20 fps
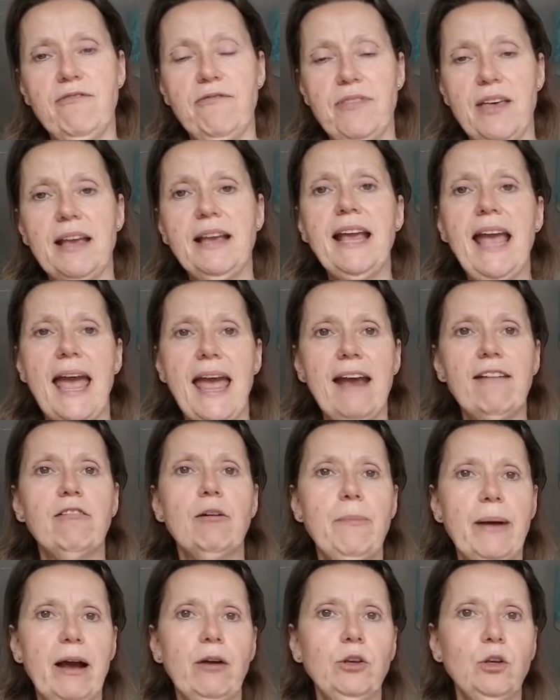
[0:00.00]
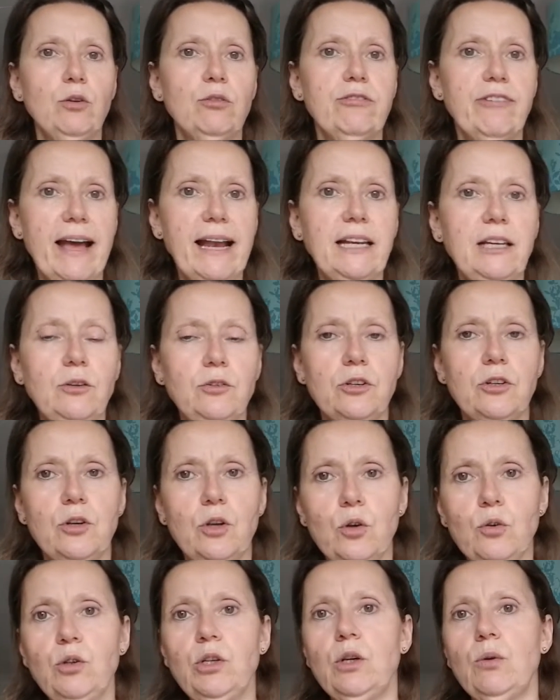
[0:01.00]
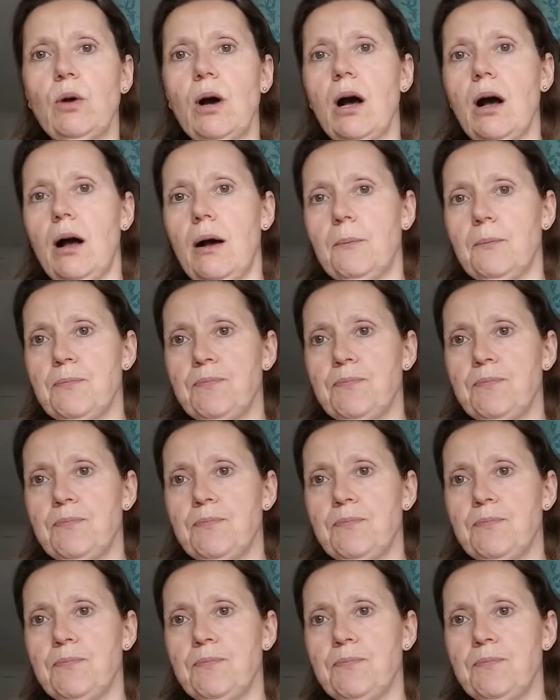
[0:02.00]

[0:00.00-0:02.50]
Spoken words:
they care about your values and who you are.